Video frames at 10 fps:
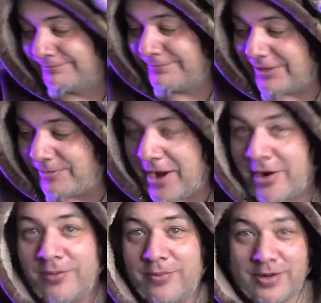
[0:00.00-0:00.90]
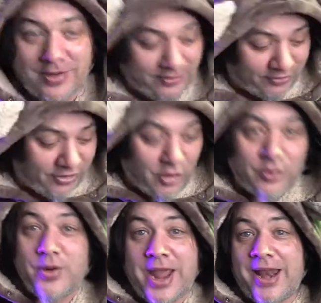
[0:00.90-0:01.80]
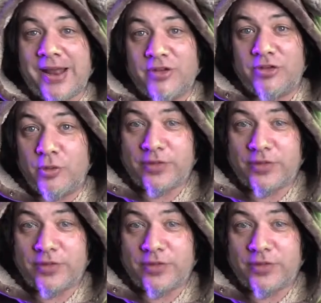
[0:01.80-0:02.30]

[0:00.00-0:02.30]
It's a bear. It's a zoo. You can't have a zoo